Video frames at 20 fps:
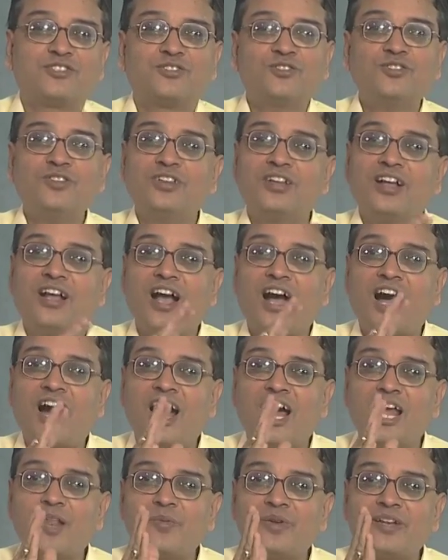to
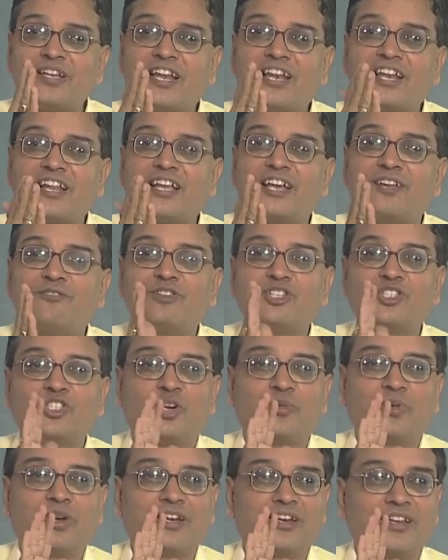arbitrary curved
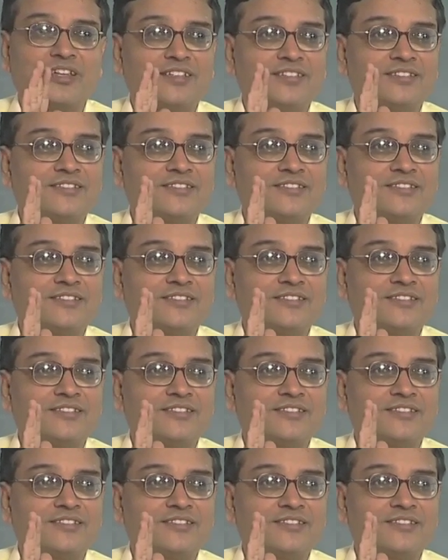geometry,